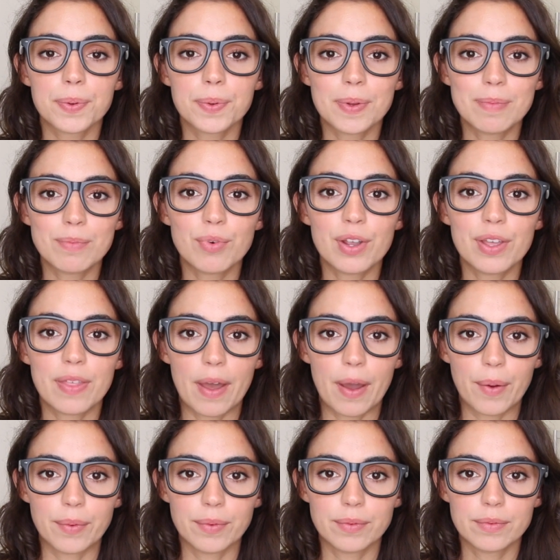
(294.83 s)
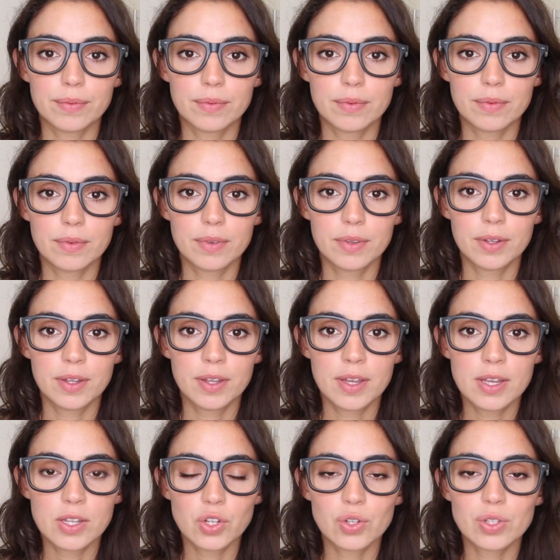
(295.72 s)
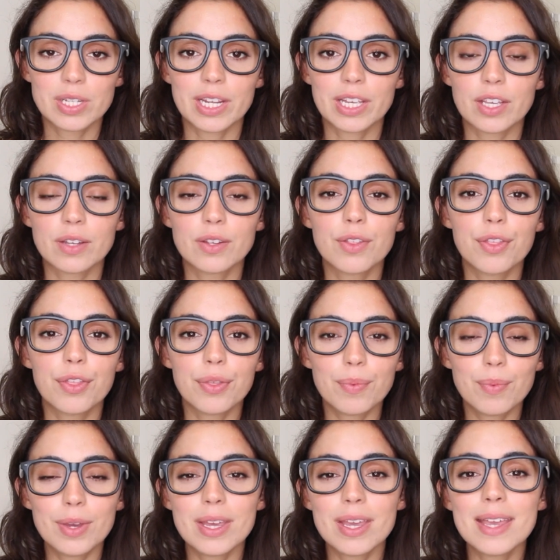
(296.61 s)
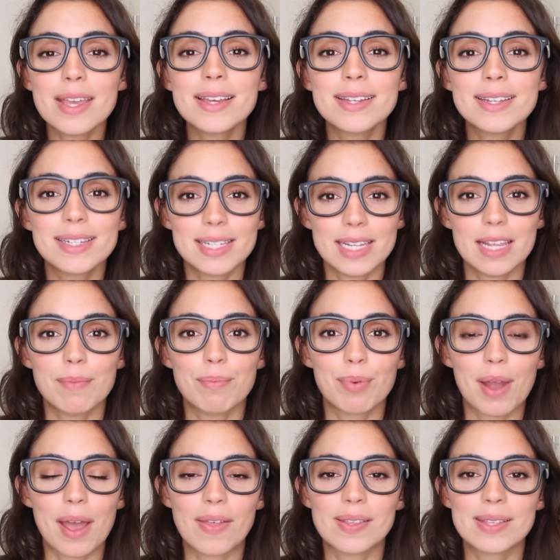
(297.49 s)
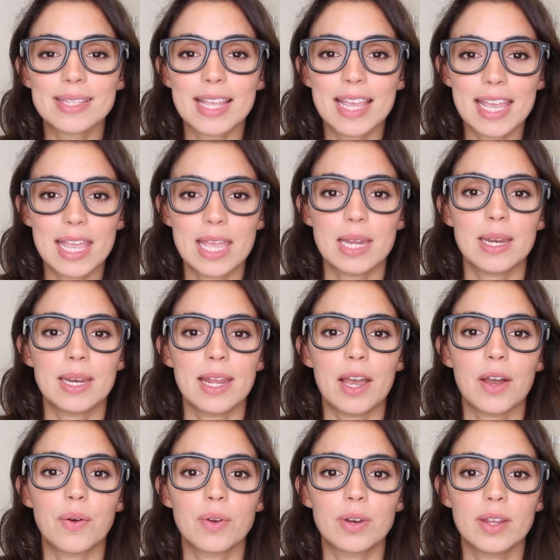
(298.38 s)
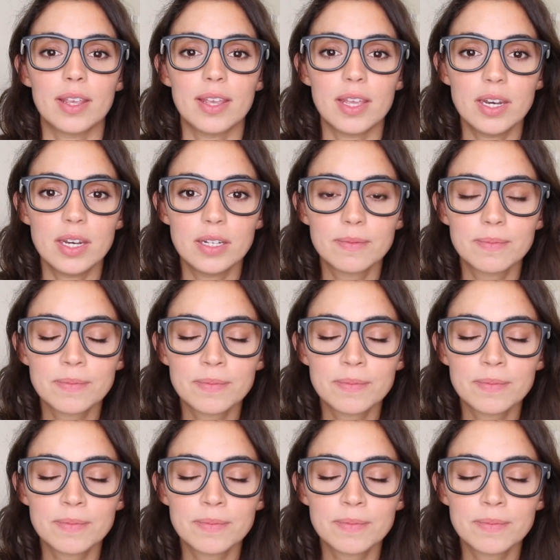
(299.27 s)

And breathe out. Just take 3 Deep breaths in and out. In.